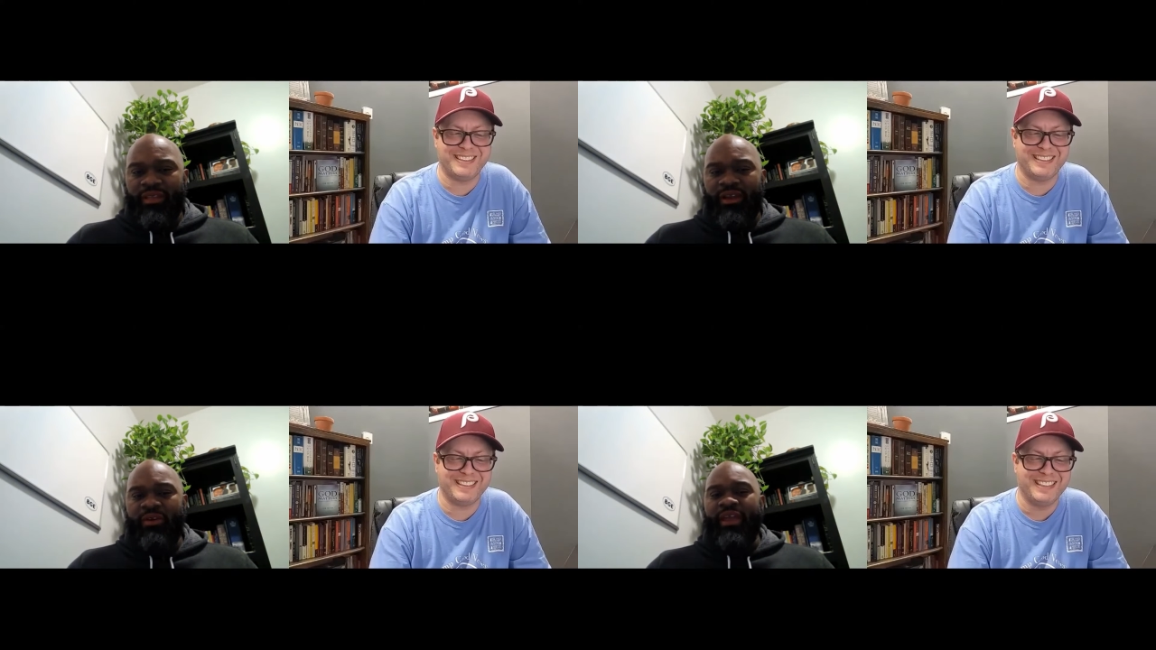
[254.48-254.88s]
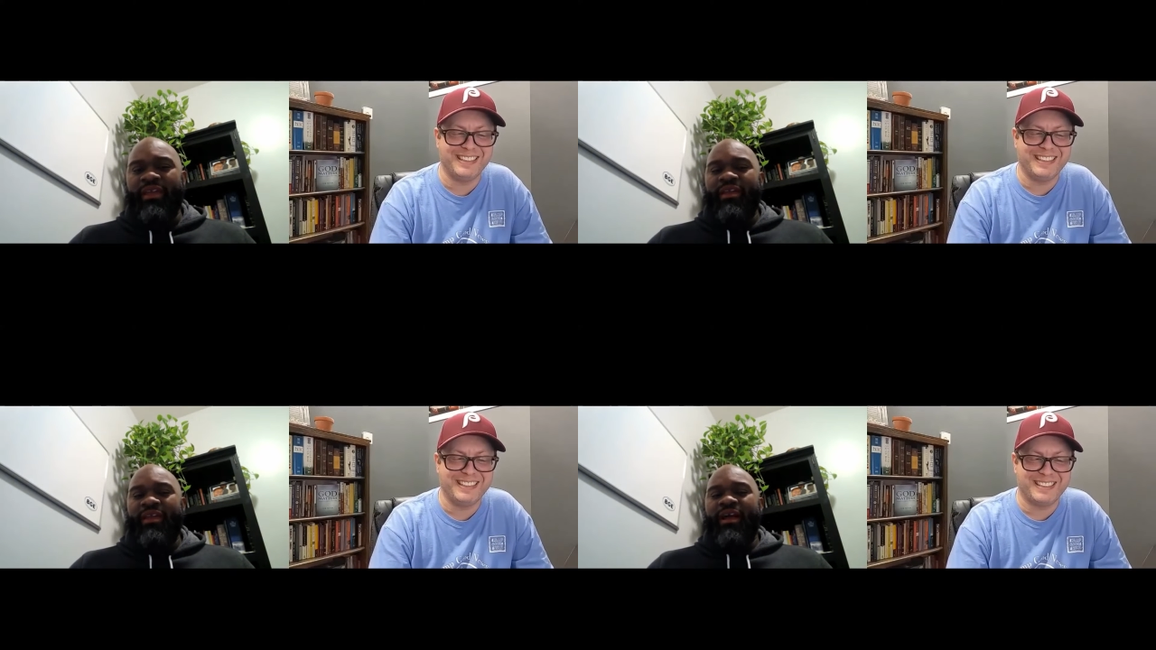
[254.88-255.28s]

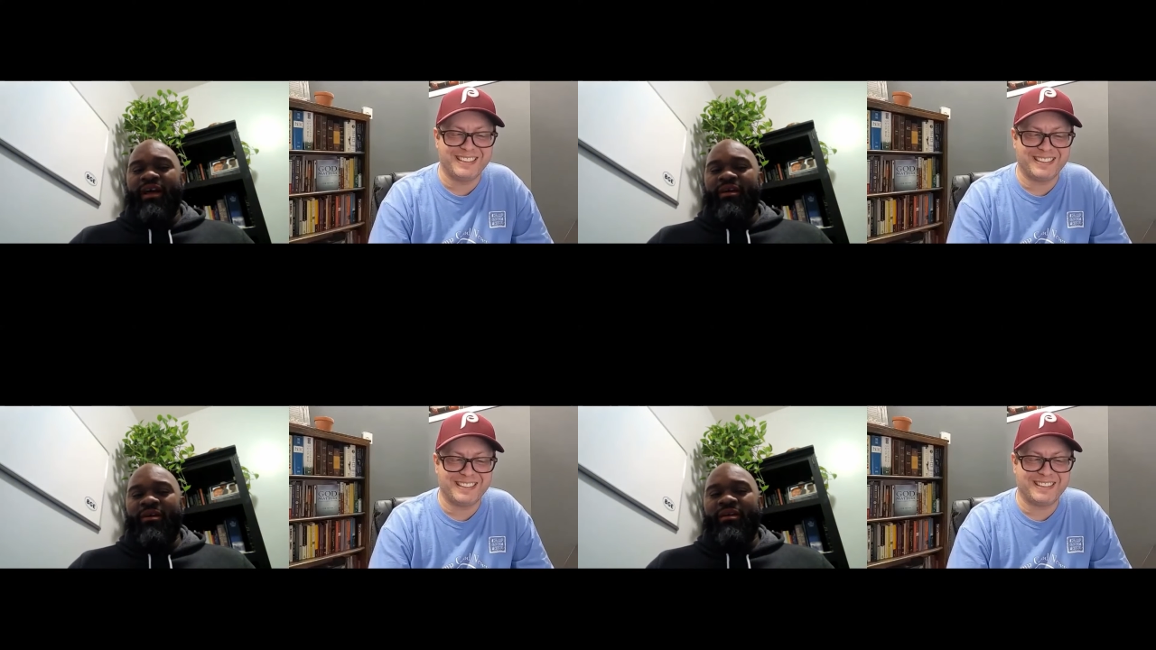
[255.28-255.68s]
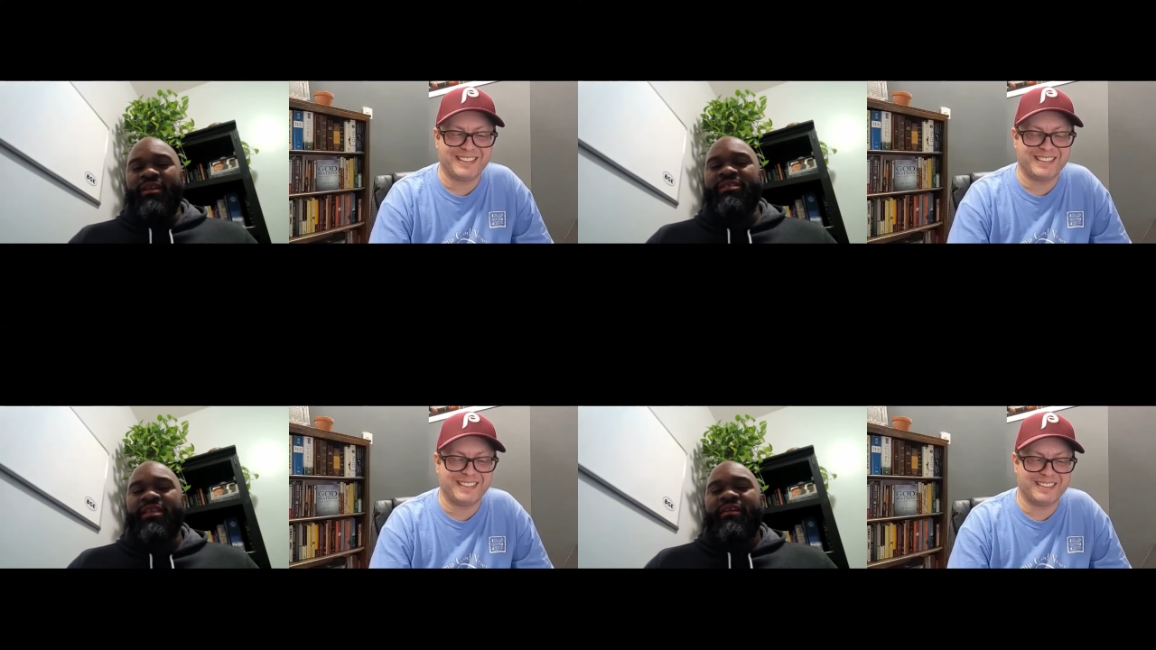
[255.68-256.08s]
Speaker 1: Okay.
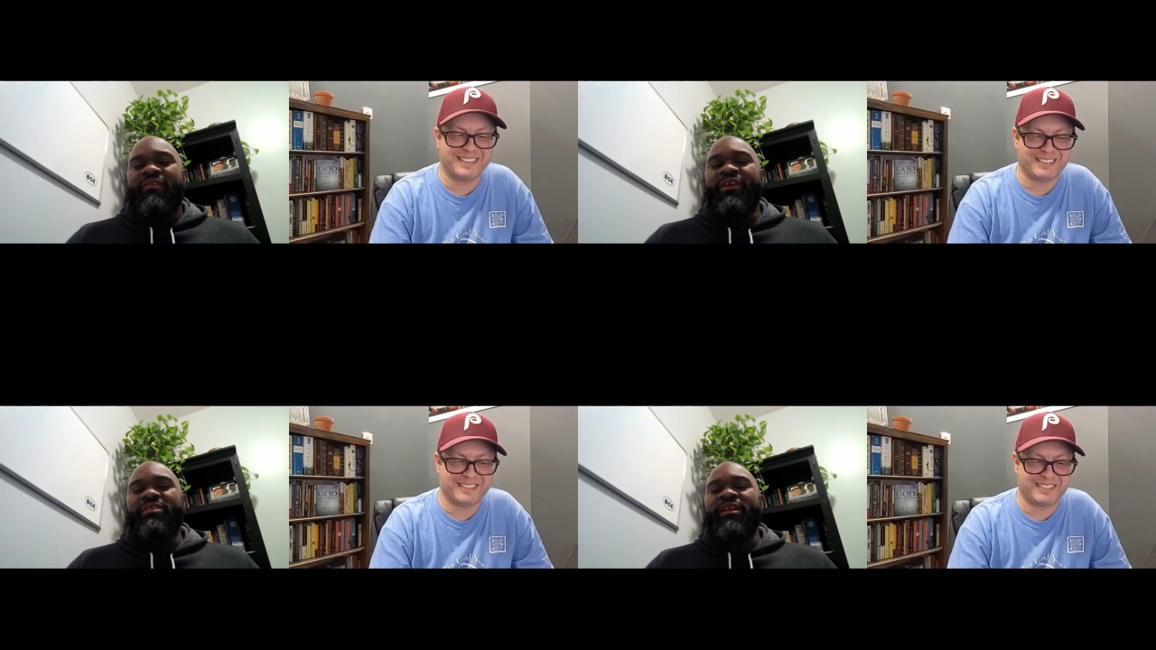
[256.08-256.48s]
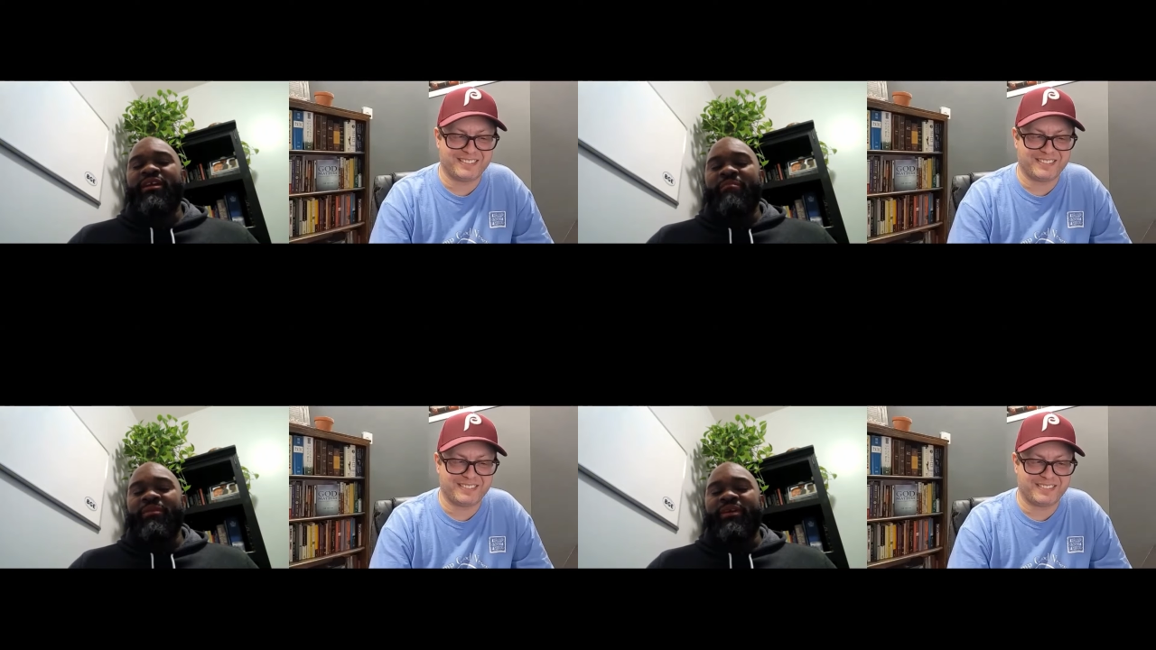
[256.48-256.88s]
Because there's a
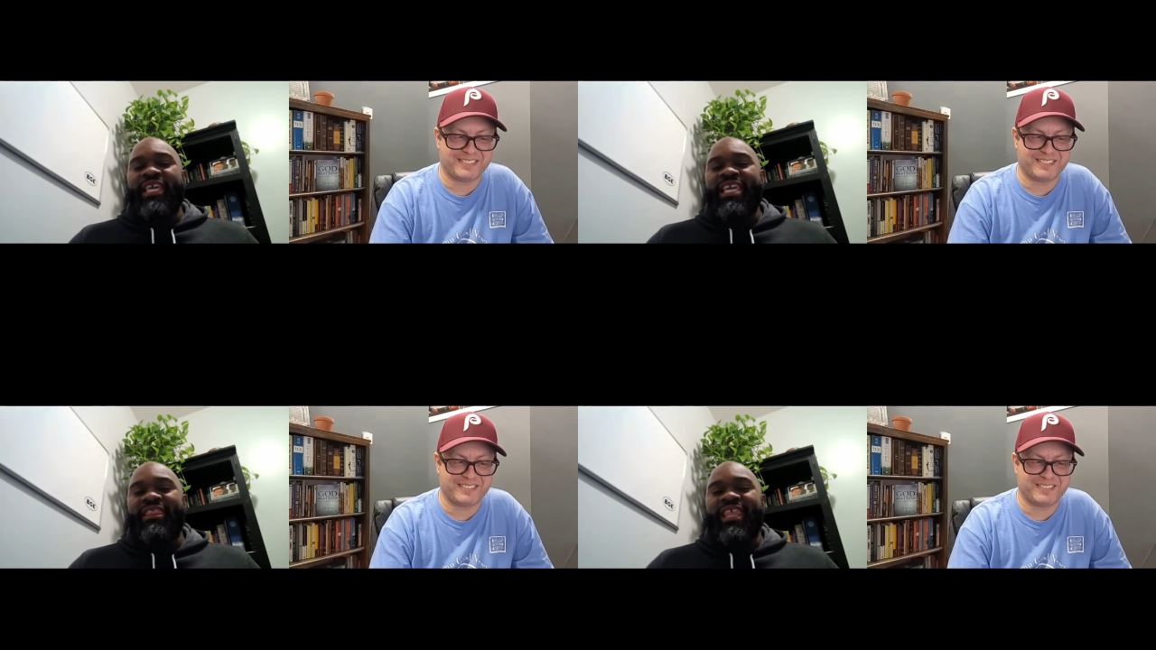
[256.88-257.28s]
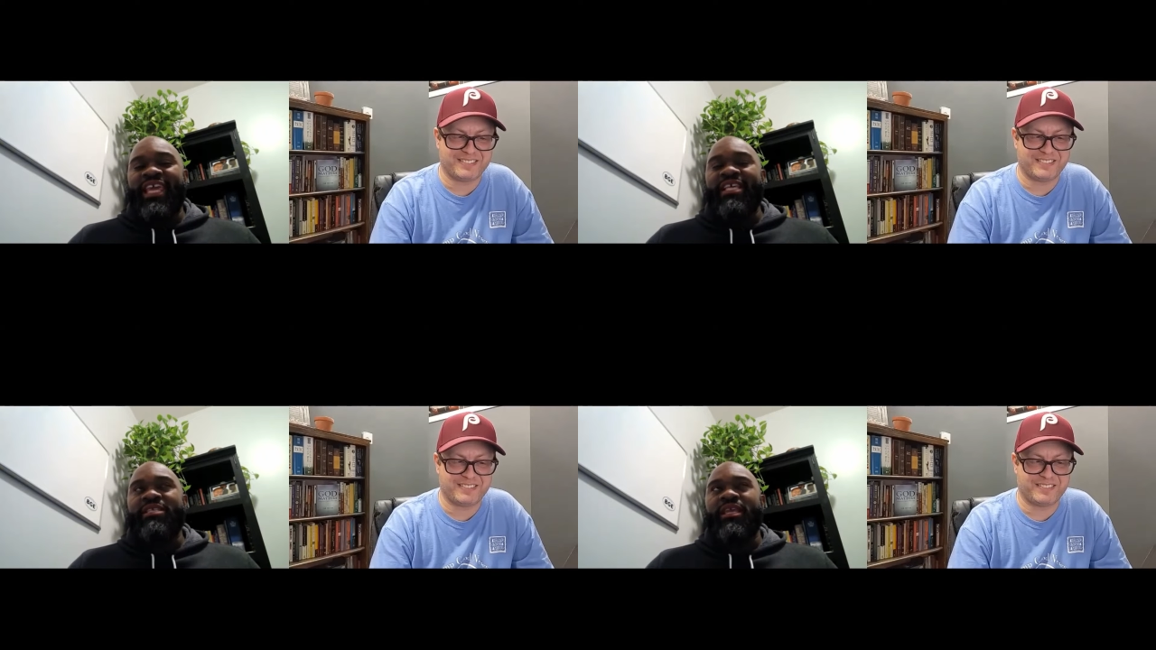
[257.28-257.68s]
couple of key
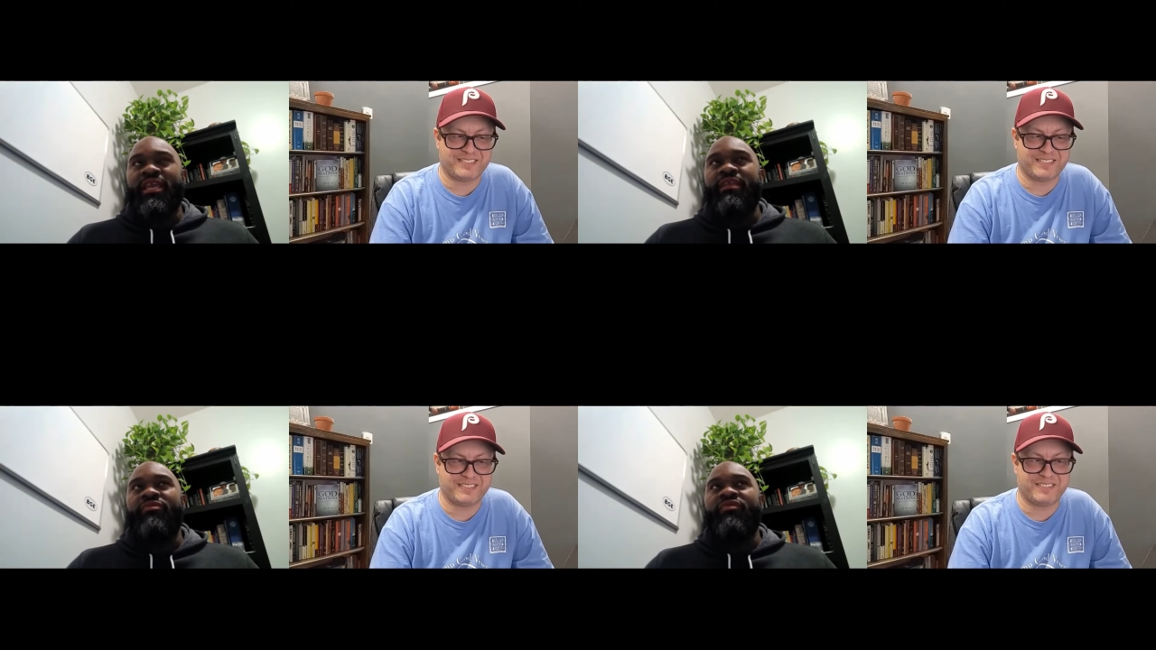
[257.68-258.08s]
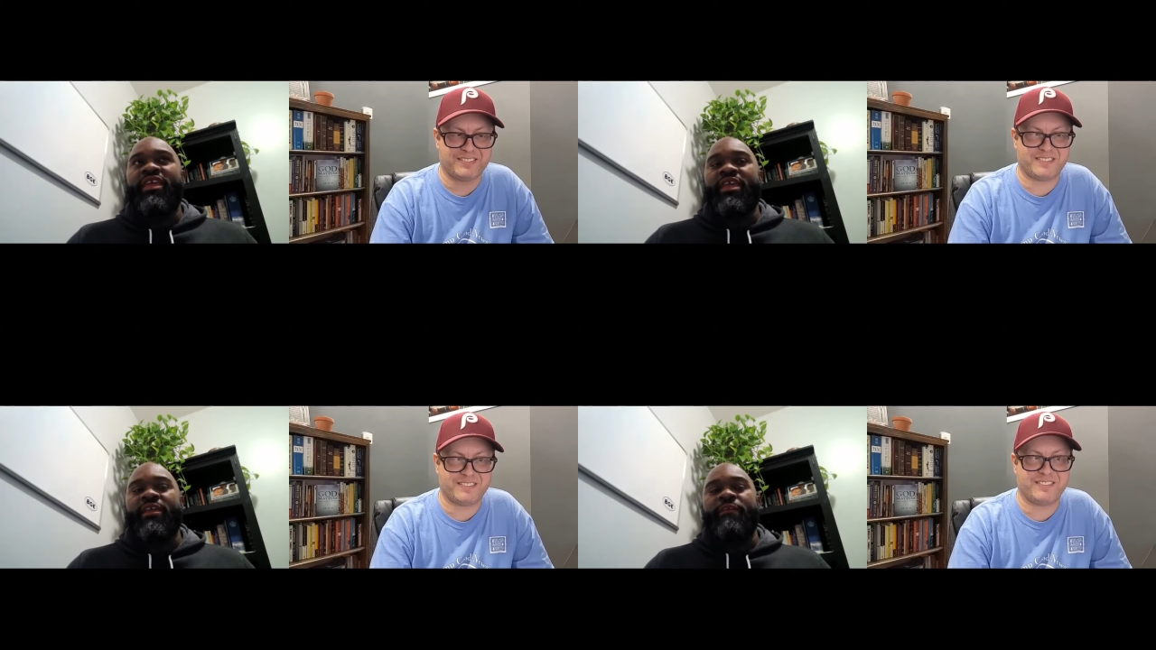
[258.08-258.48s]
things in
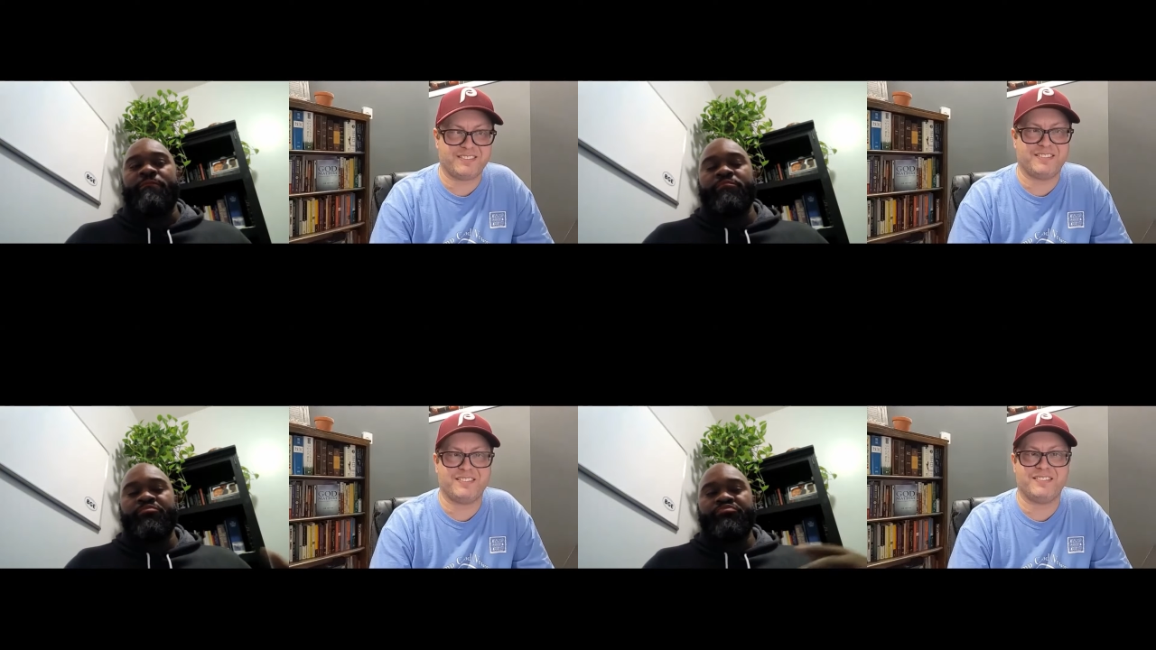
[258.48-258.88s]
the